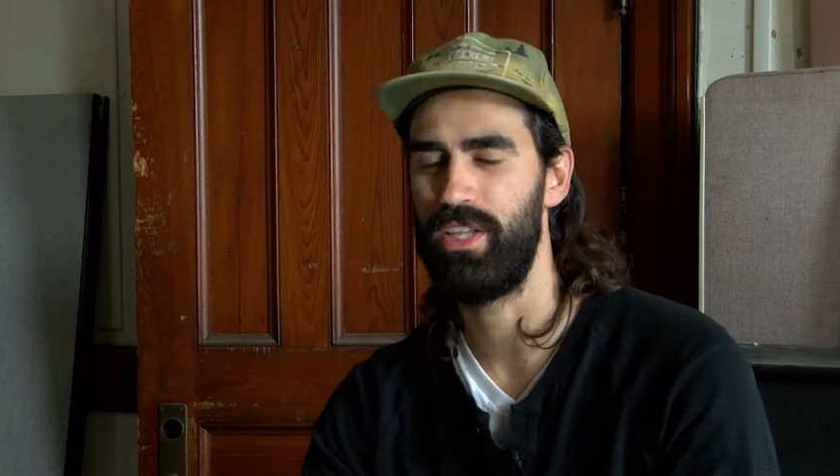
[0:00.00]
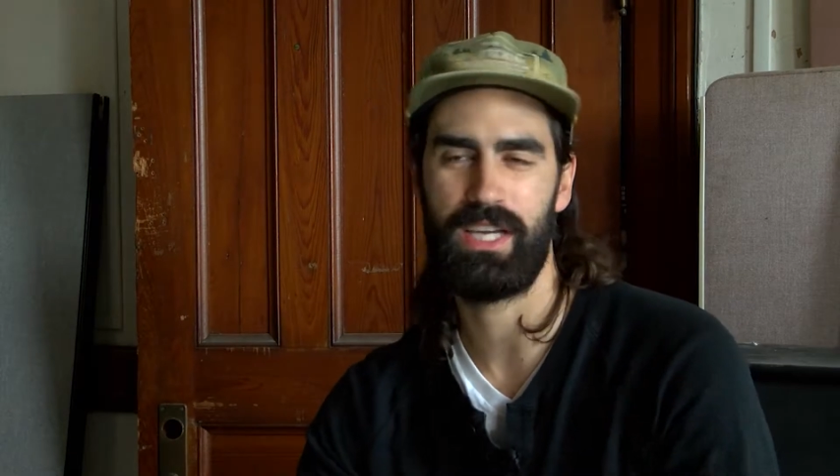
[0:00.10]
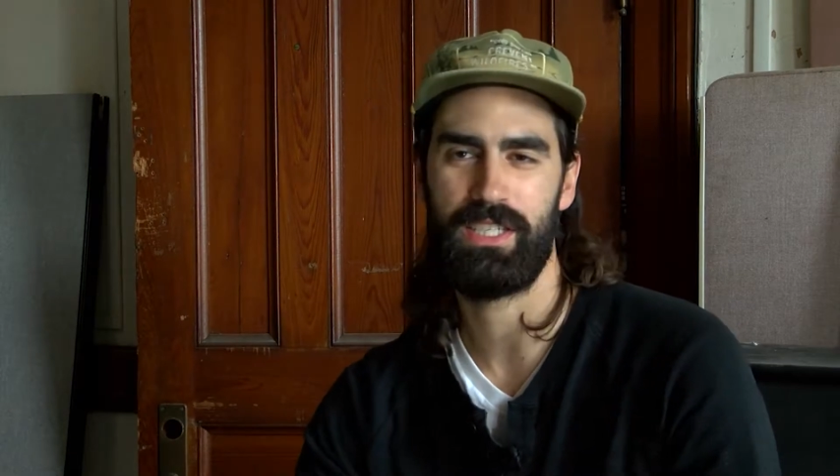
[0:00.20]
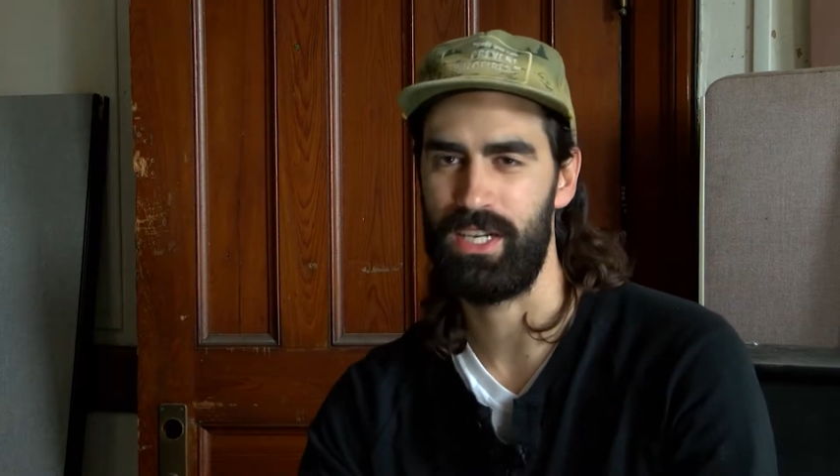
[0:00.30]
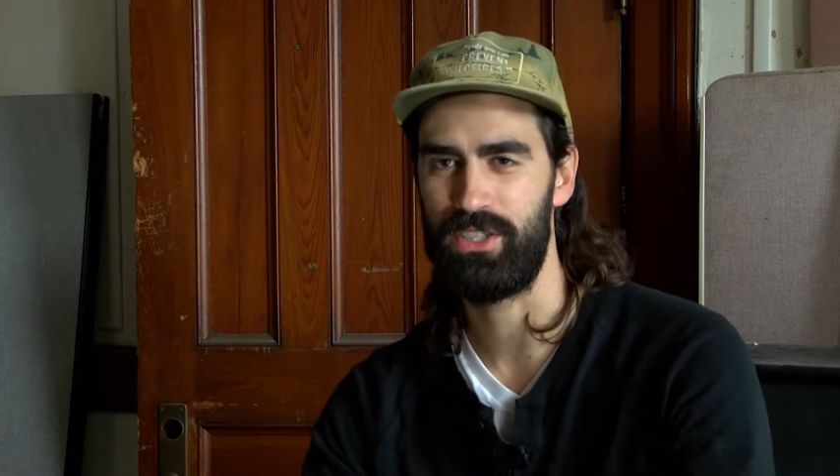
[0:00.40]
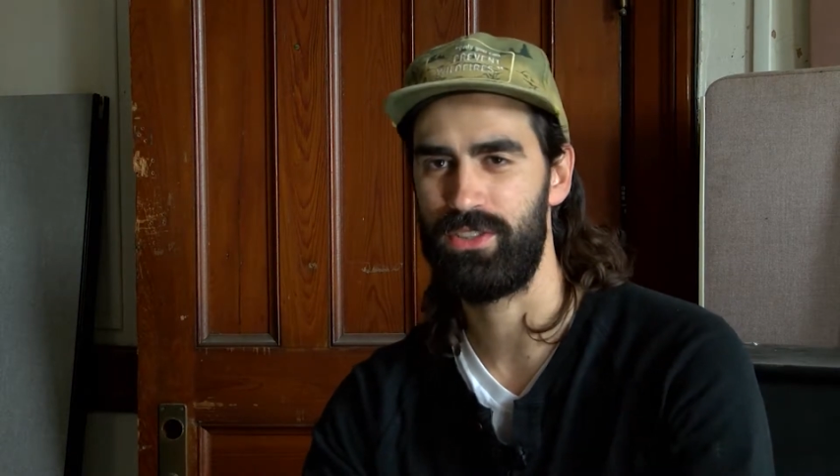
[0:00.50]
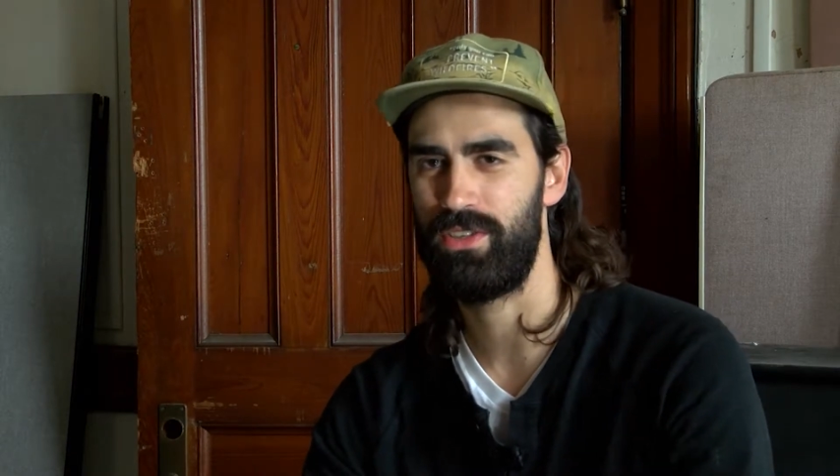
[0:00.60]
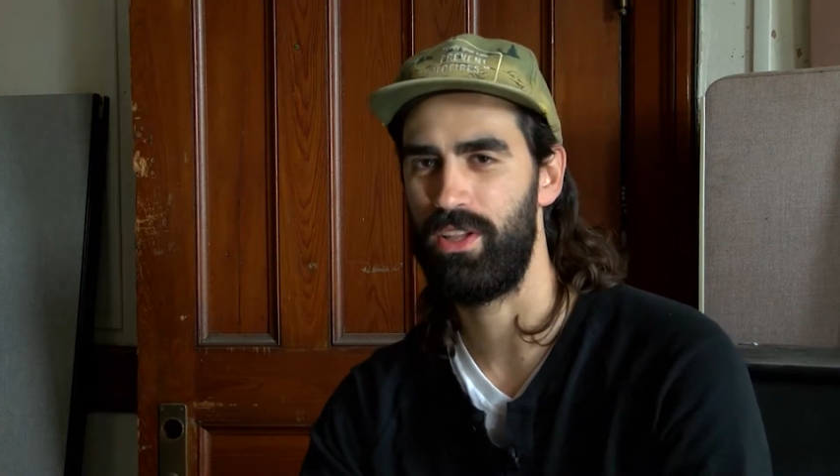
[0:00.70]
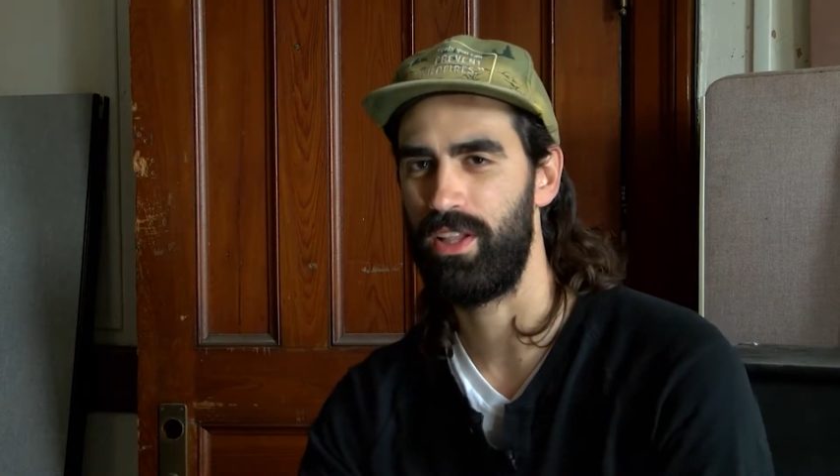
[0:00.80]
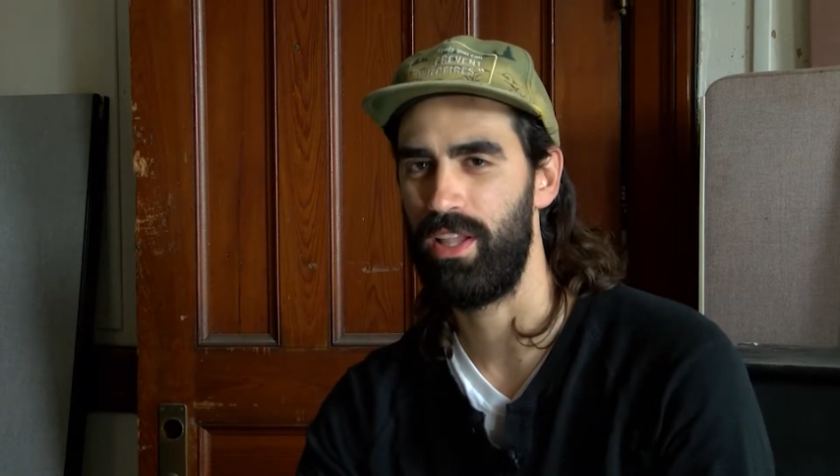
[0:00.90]
like I said, it's just
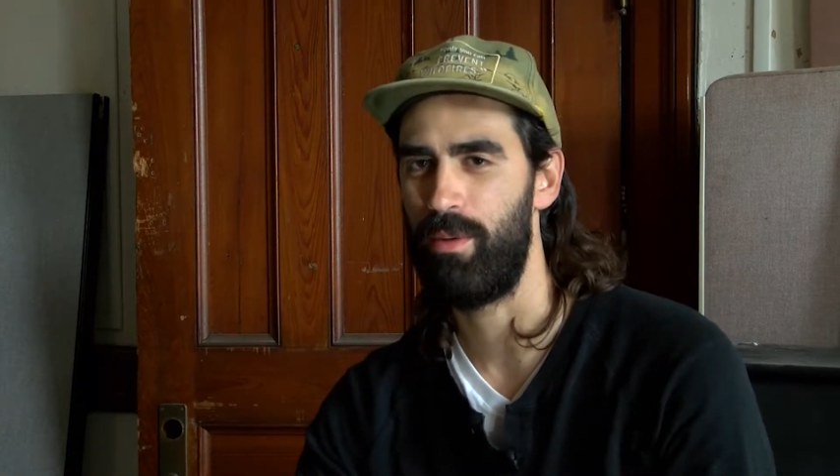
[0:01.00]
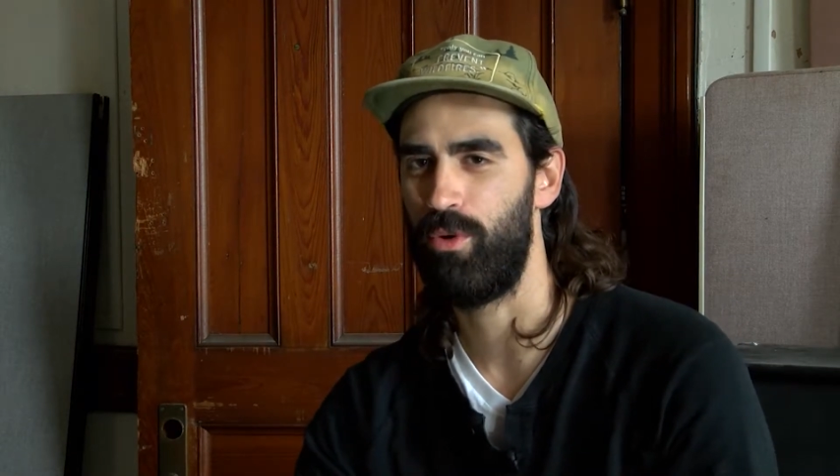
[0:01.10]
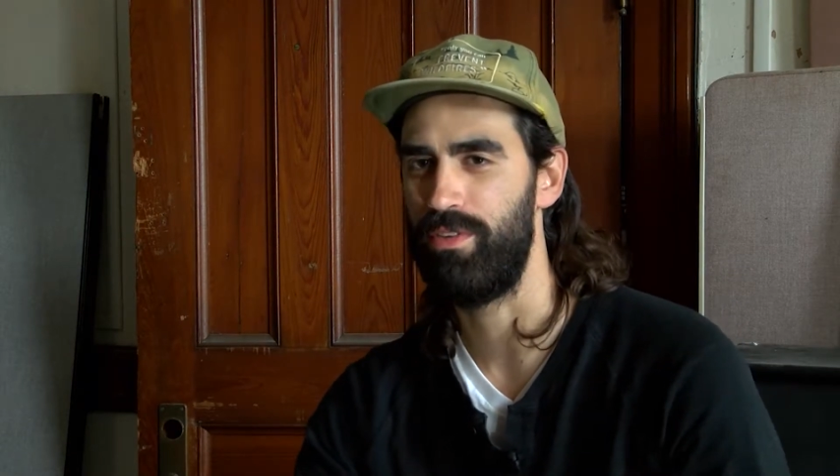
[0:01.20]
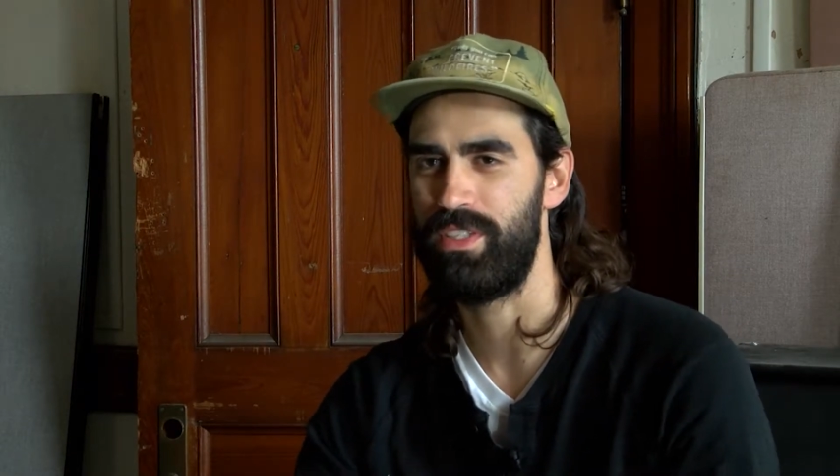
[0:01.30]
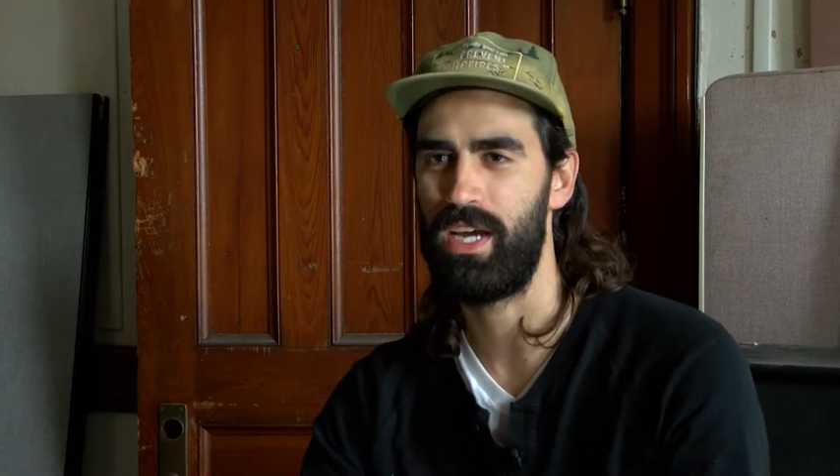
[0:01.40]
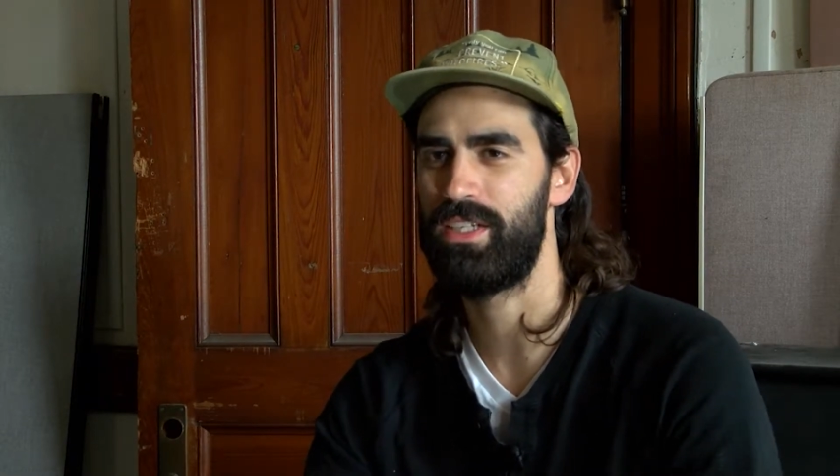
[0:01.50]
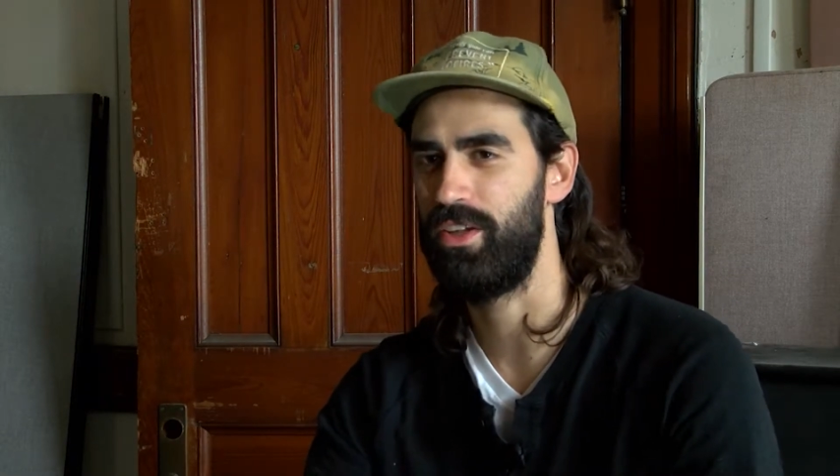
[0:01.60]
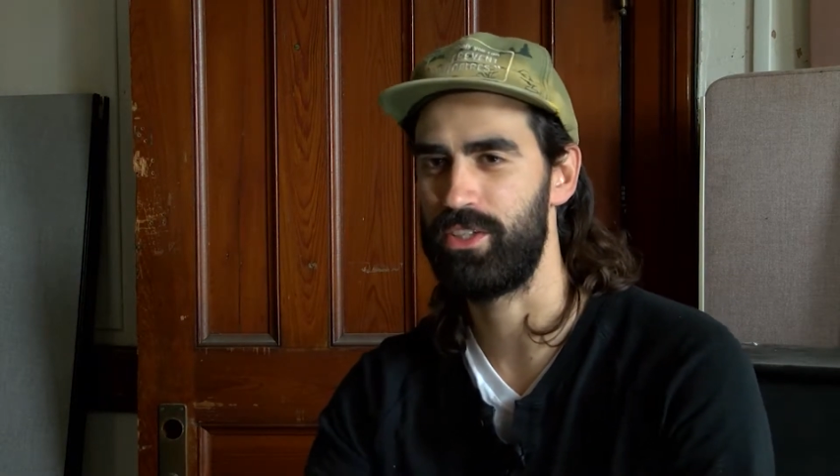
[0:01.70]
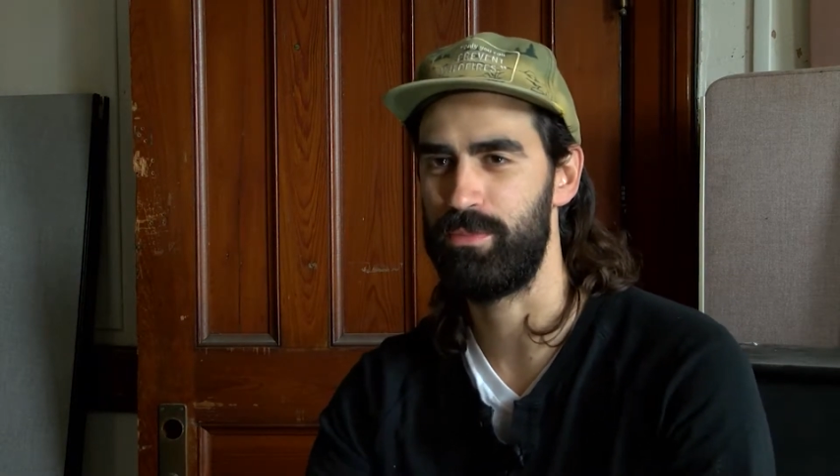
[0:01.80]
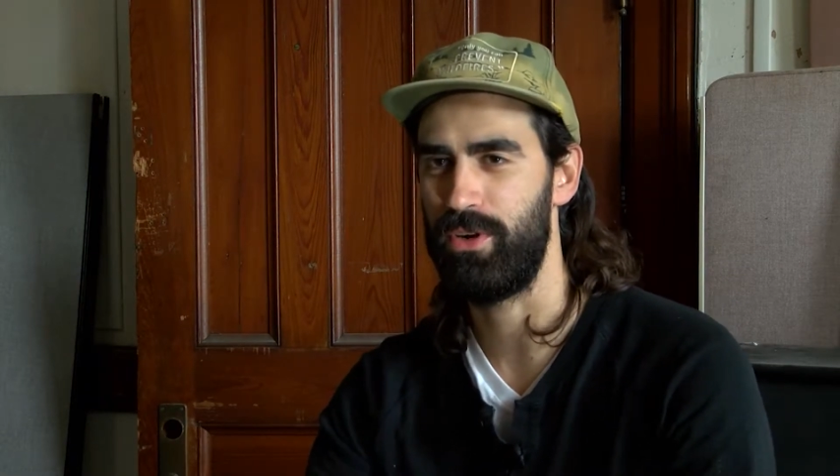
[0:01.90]
a lot more of a
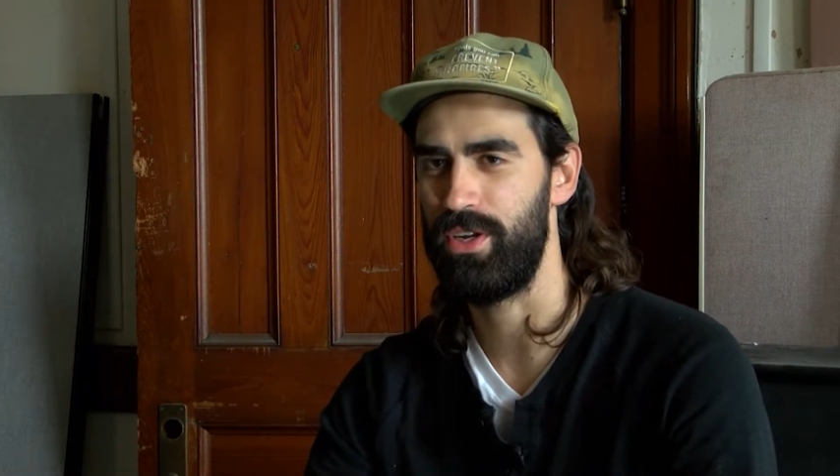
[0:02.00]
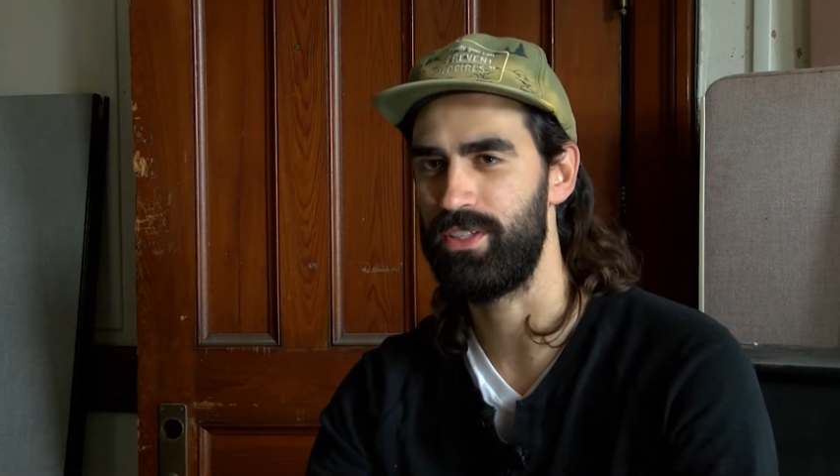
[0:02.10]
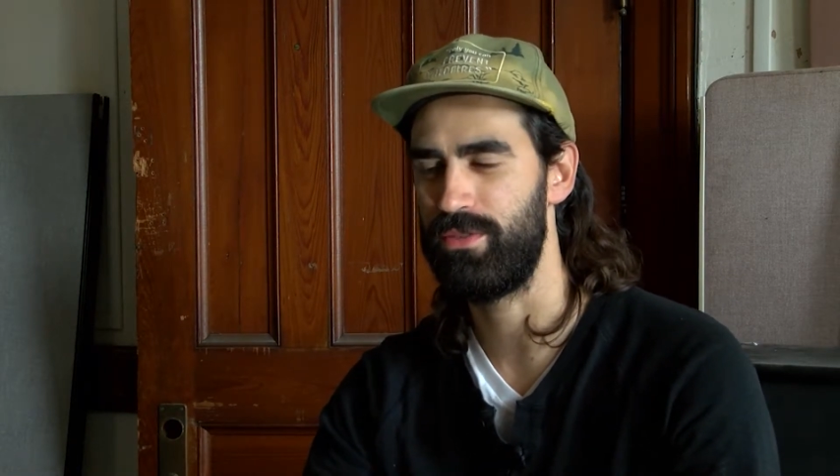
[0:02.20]
tactile experience.